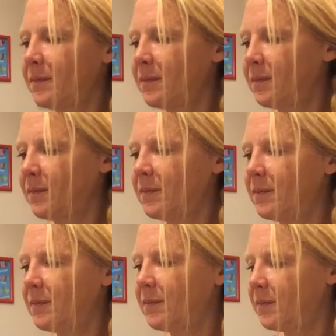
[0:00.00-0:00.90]

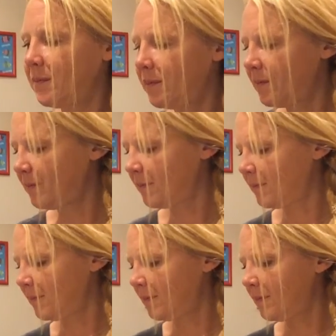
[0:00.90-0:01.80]

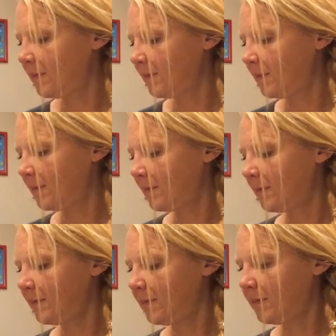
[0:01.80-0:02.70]

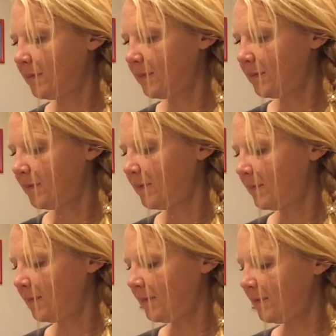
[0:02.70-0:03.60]

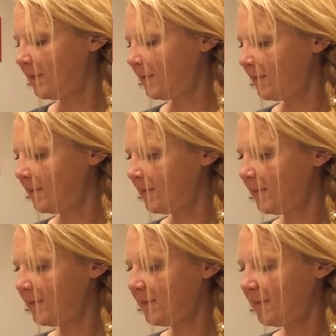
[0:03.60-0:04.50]

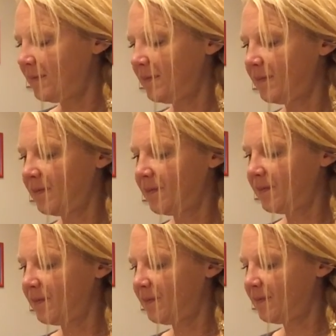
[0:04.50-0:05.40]

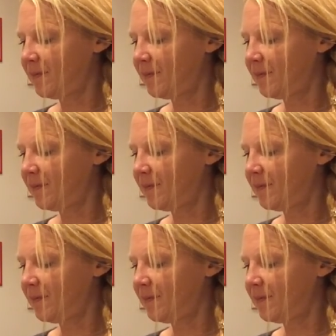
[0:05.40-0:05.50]
[no speech]